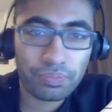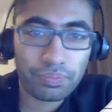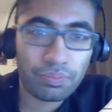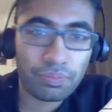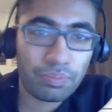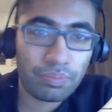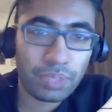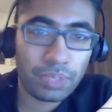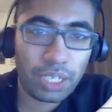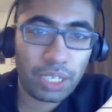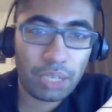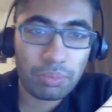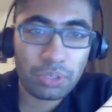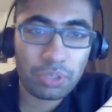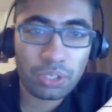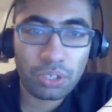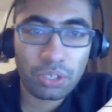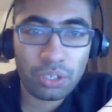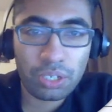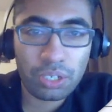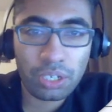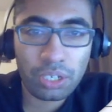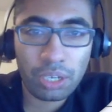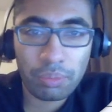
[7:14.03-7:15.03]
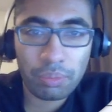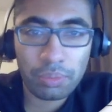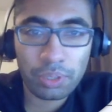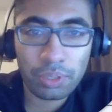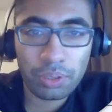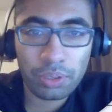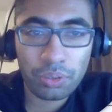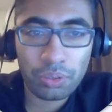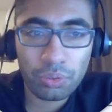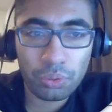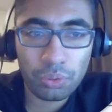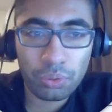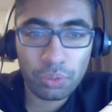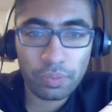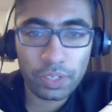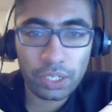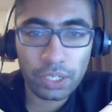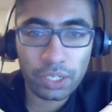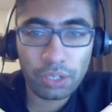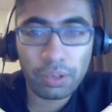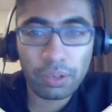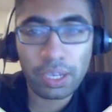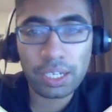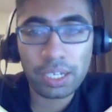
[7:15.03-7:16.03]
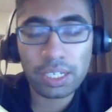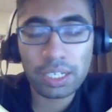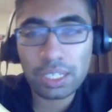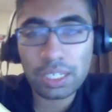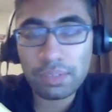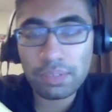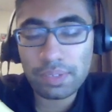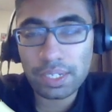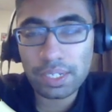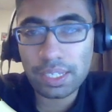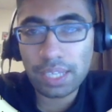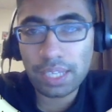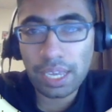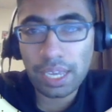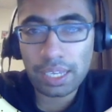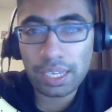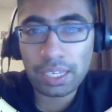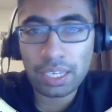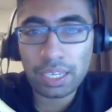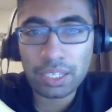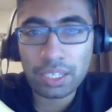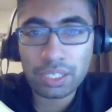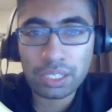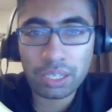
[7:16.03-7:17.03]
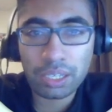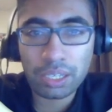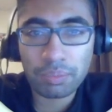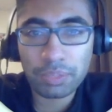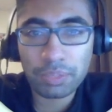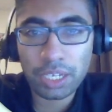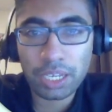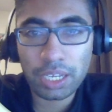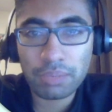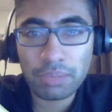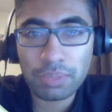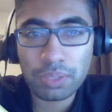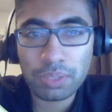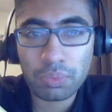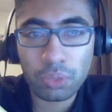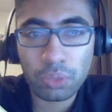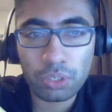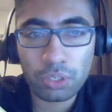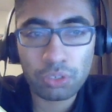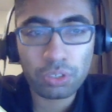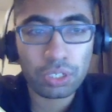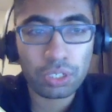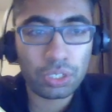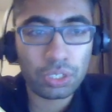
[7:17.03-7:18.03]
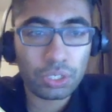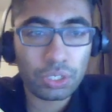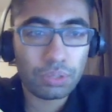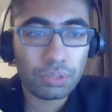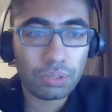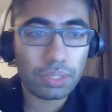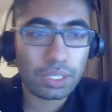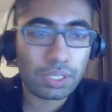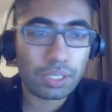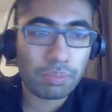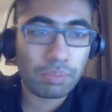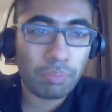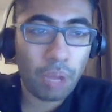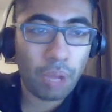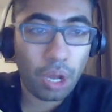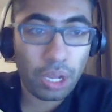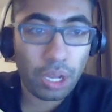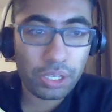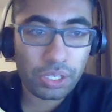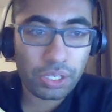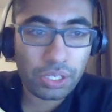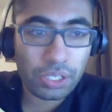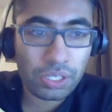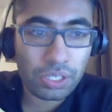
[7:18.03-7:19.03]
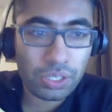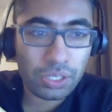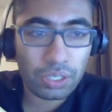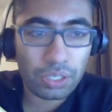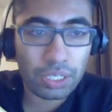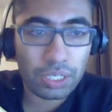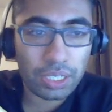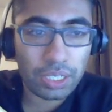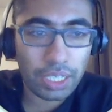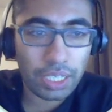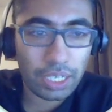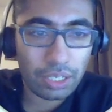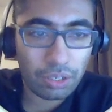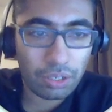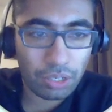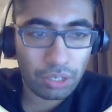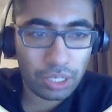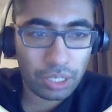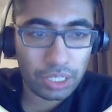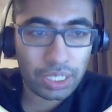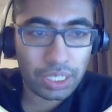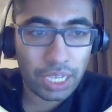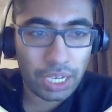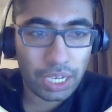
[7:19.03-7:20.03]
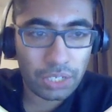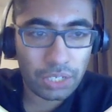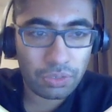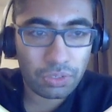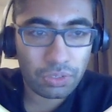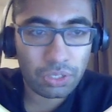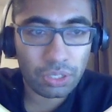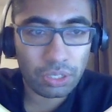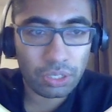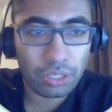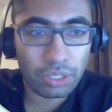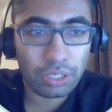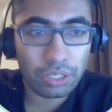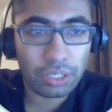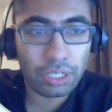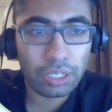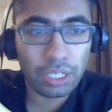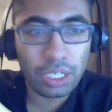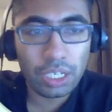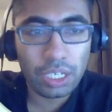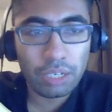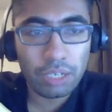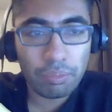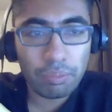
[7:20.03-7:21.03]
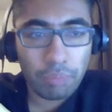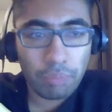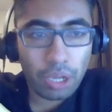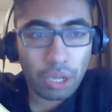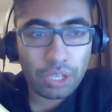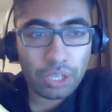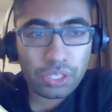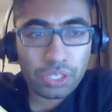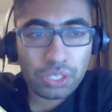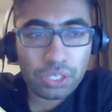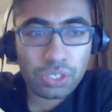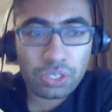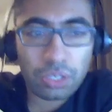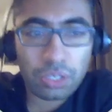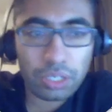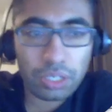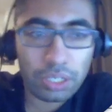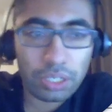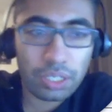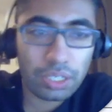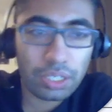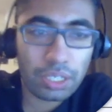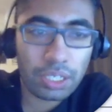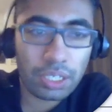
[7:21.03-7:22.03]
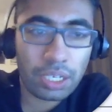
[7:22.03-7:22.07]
been able to come in through the video. And even in that case, sometimes what you can do is mask certain data on a tax return, mask certain